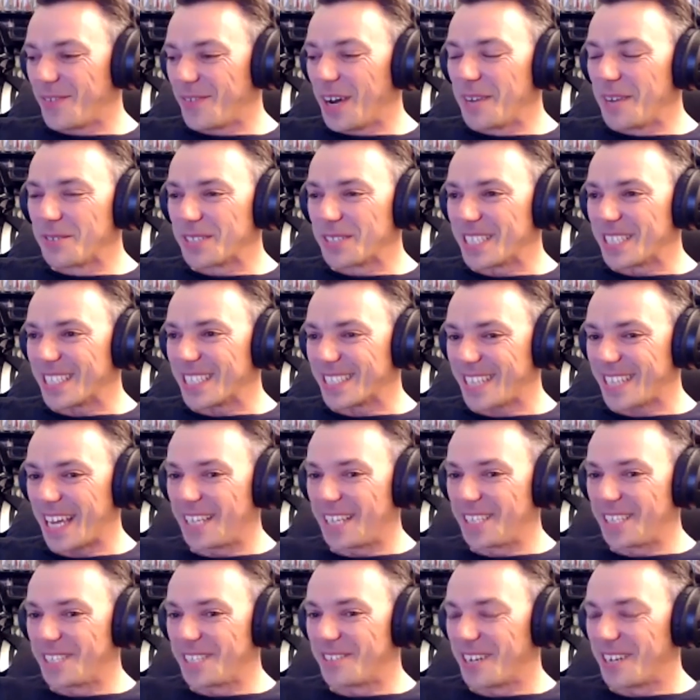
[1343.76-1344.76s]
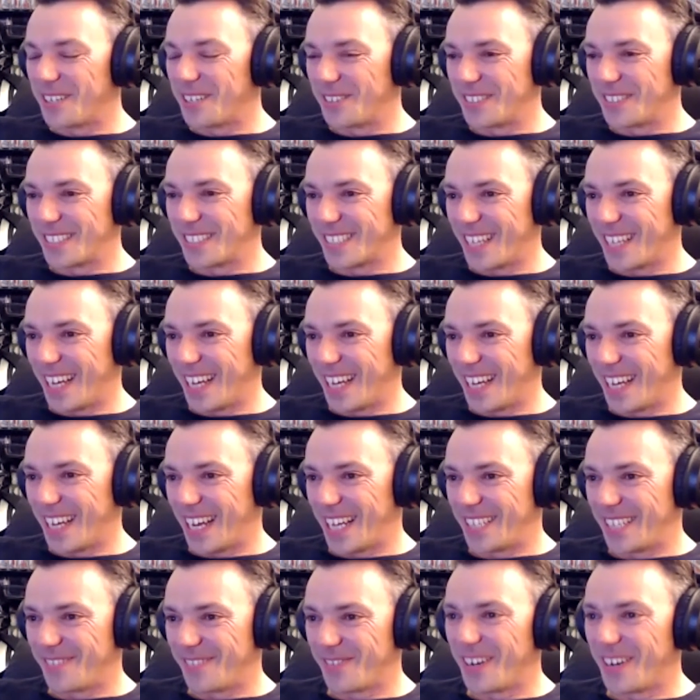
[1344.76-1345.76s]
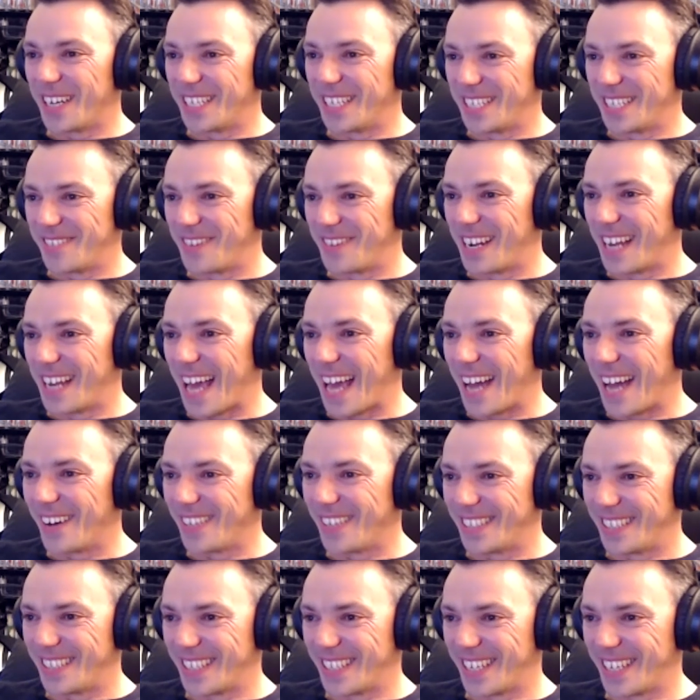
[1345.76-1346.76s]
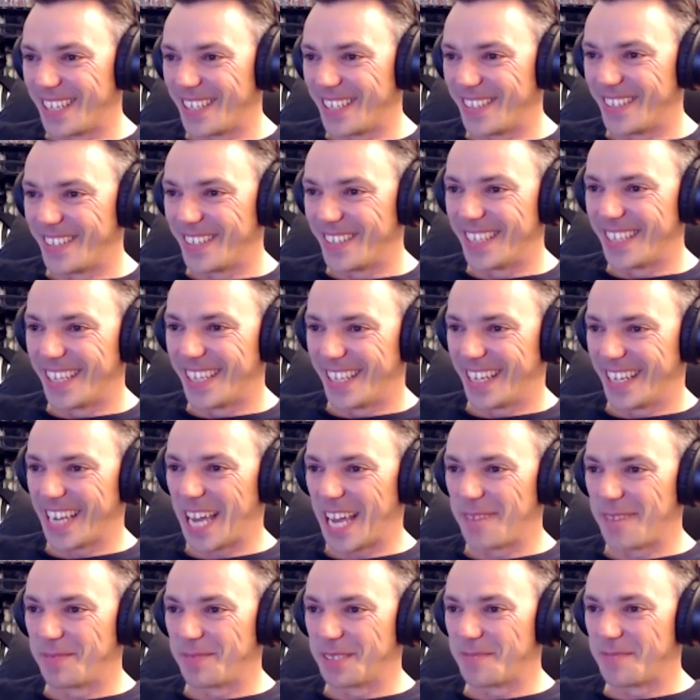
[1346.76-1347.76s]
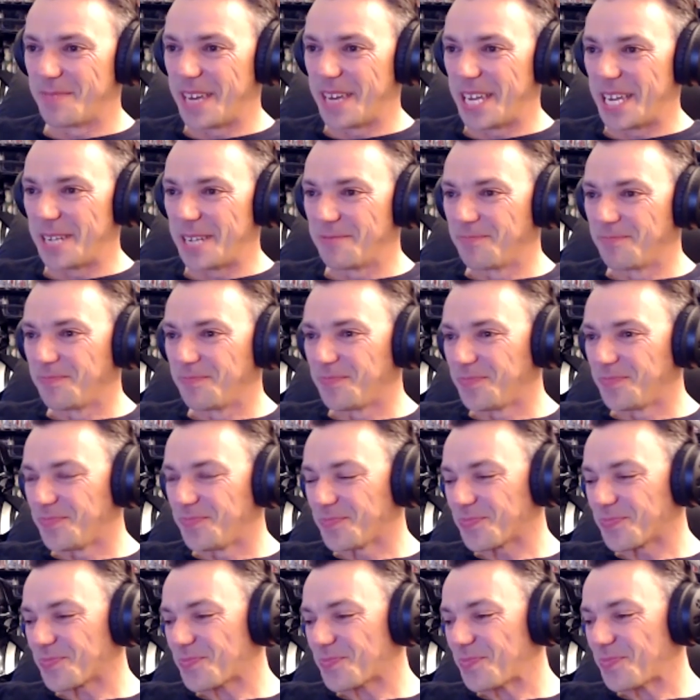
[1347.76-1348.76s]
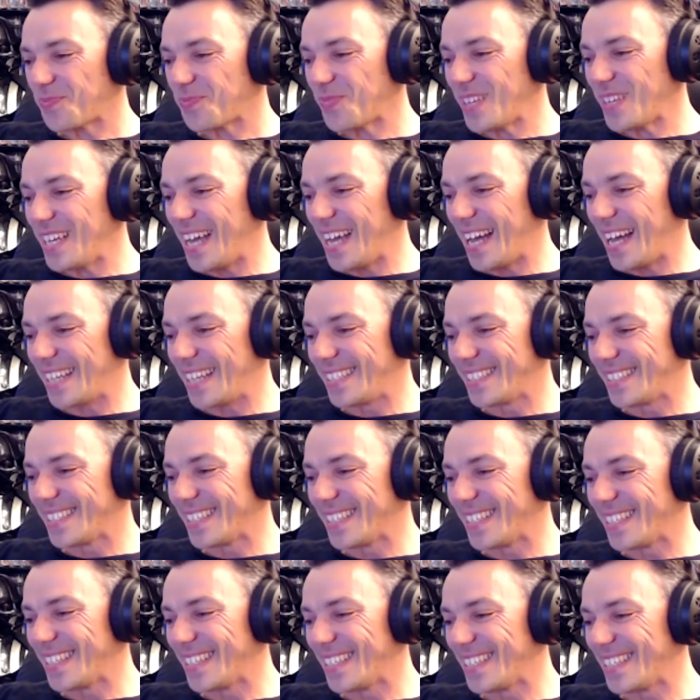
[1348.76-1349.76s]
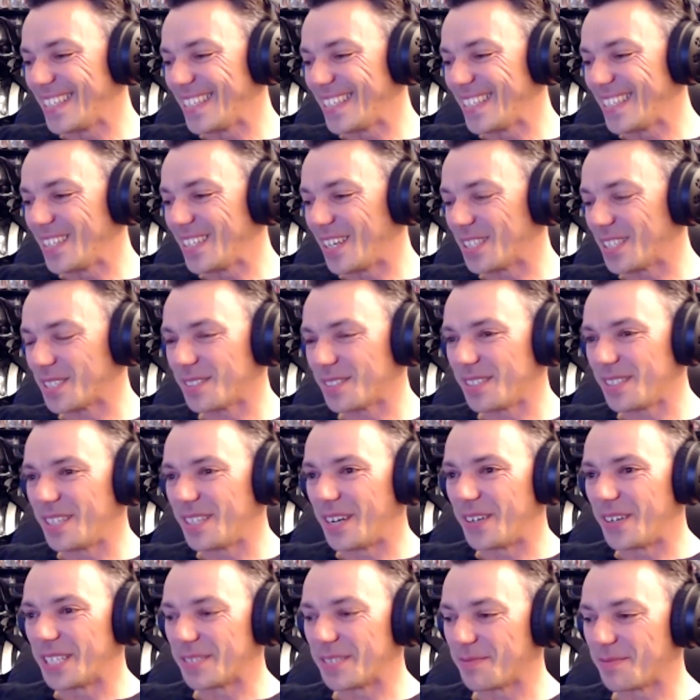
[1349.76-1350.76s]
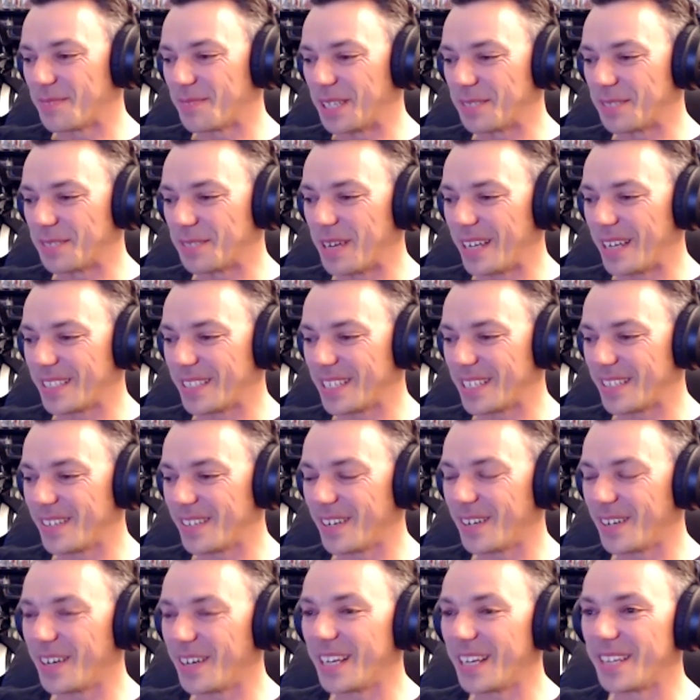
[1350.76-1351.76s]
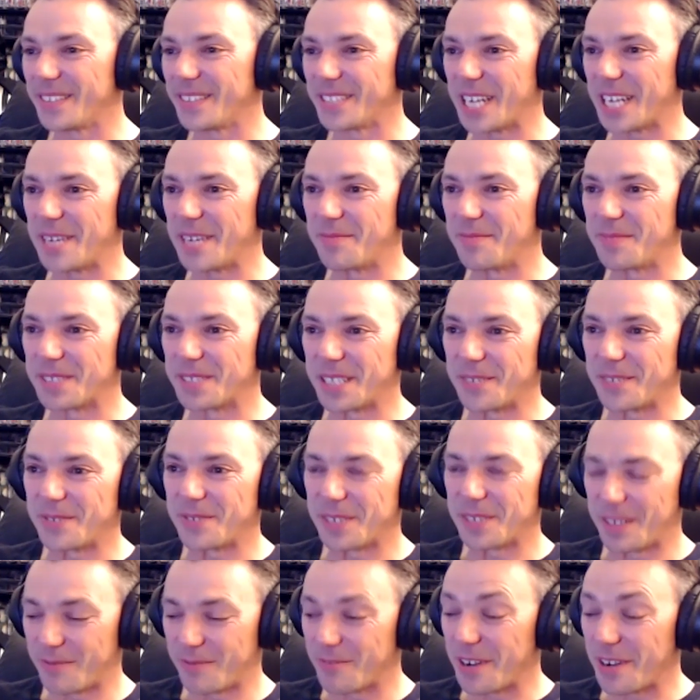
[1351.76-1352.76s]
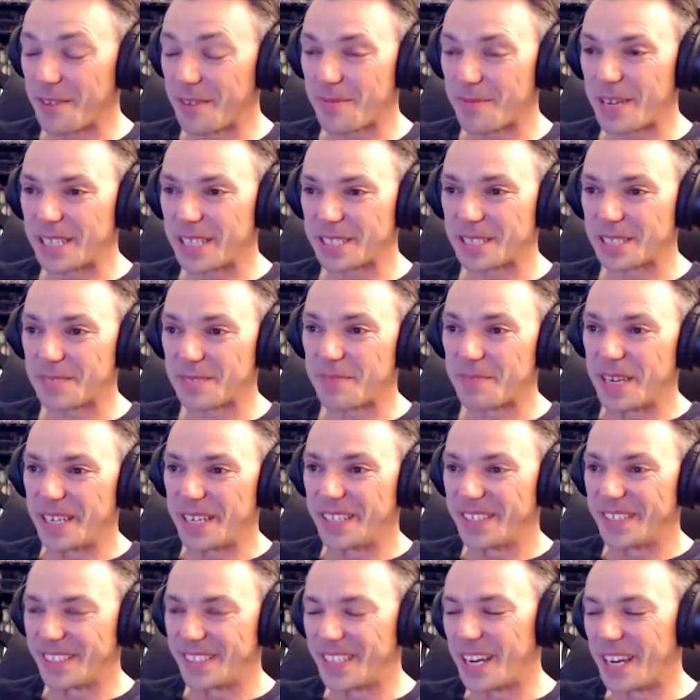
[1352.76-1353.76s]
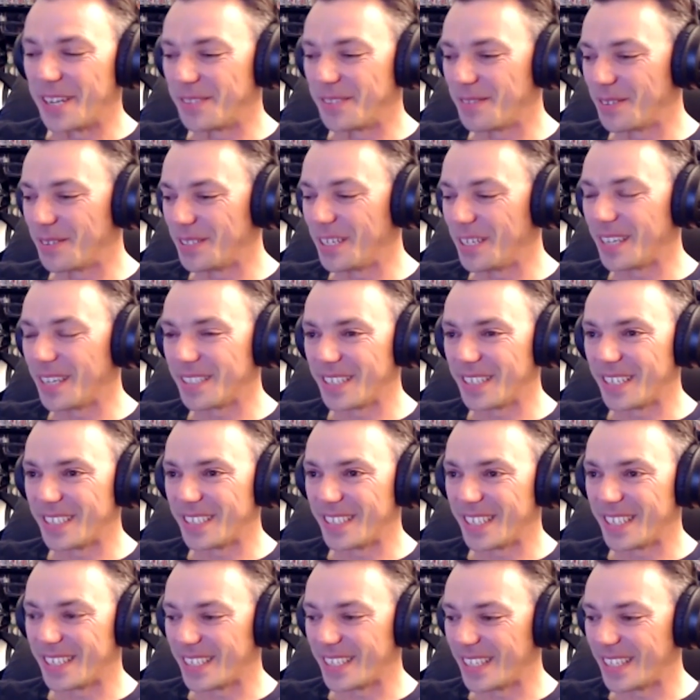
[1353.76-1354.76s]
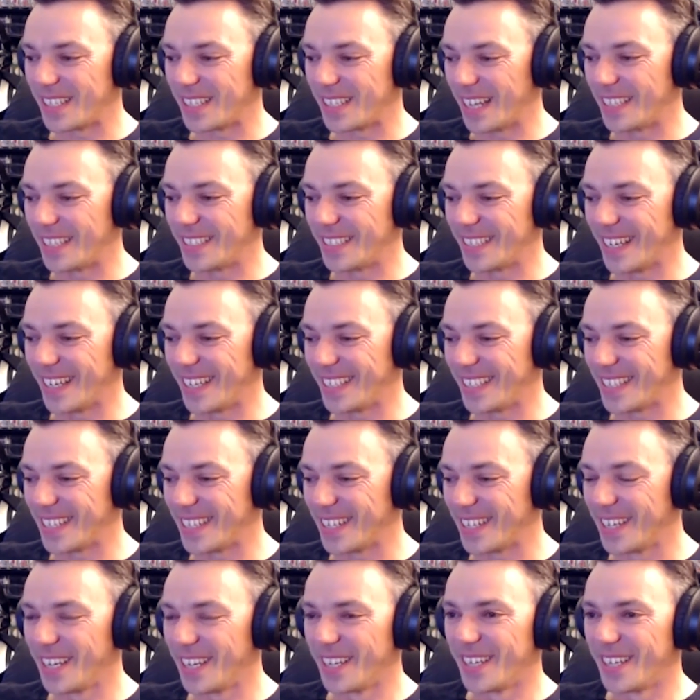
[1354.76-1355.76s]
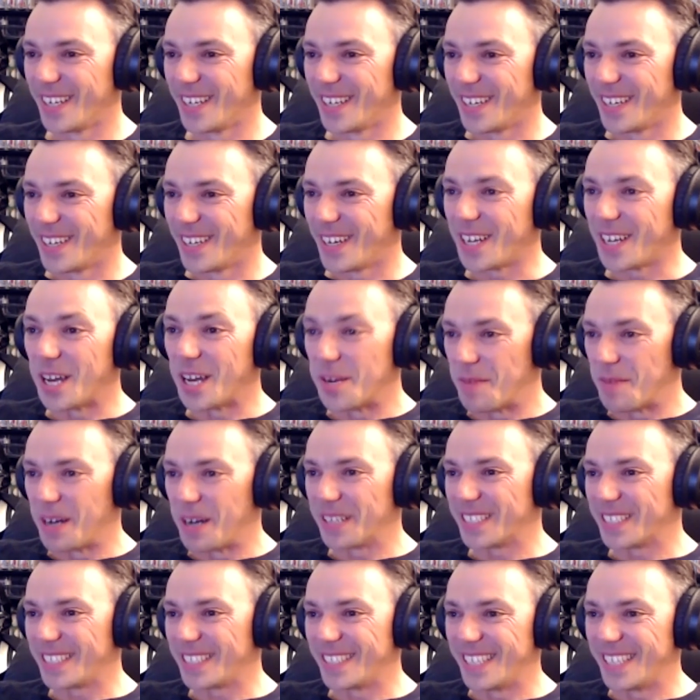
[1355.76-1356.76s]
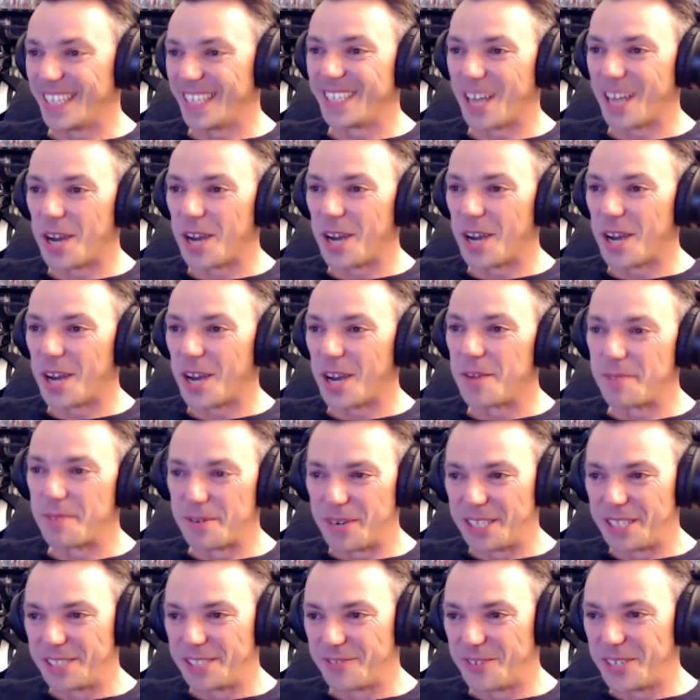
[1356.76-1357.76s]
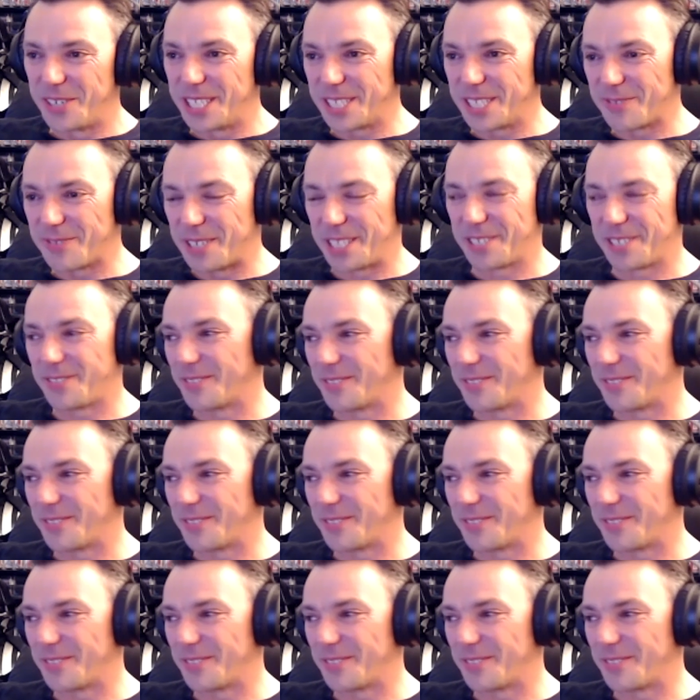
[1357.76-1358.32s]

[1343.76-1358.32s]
five or six ten year olds had finally run out in the queue, and then it came to me. And uh, I, you know, I, I, I said, "Oh, hello, James. It was very pleasure to meet you." You know, yada yada yada. And uh, he said, hello martyn in obi-wan's voice which of